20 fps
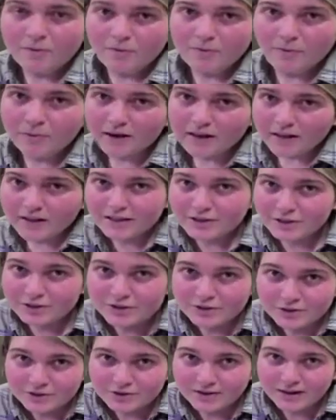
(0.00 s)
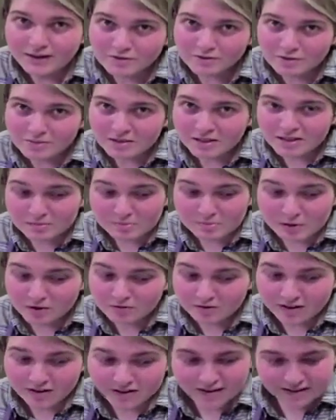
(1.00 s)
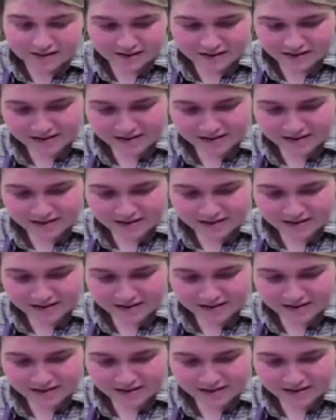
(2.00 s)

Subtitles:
what can you do? Not everybody's perfect.